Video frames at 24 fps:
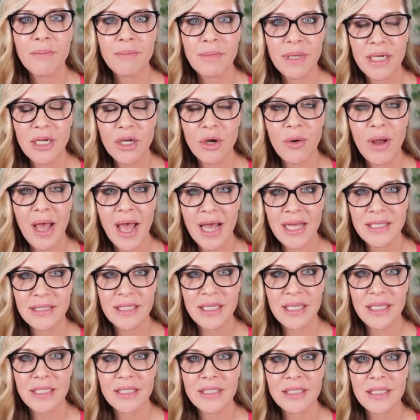amino
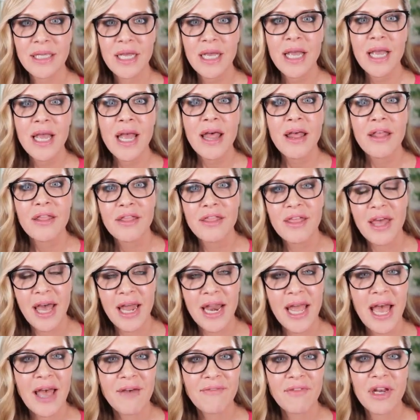acids
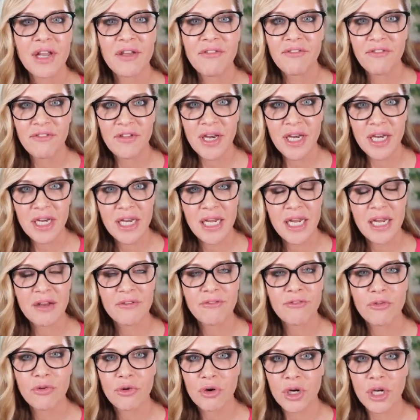that have an affinity
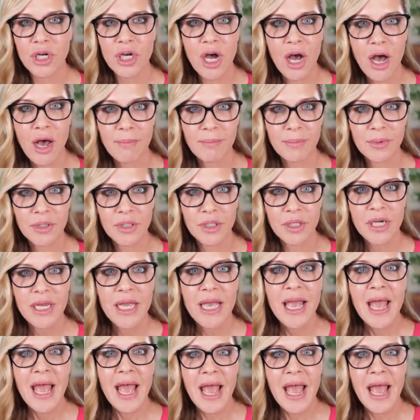for copper,